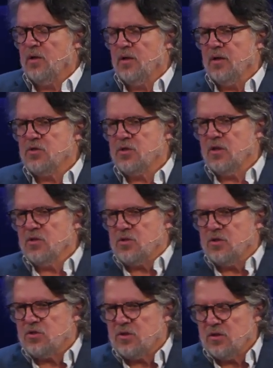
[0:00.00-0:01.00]
is, is
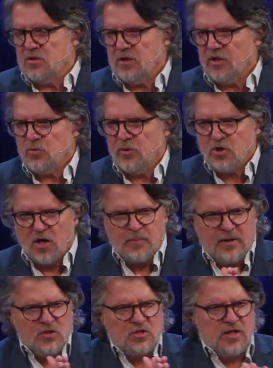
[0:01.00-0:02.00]
this, this touch we talked
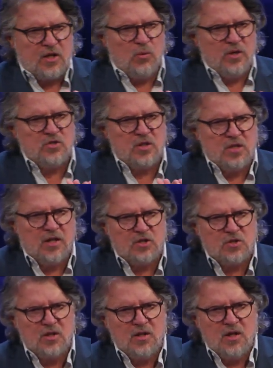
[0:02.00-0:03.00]
about. The second one is a touch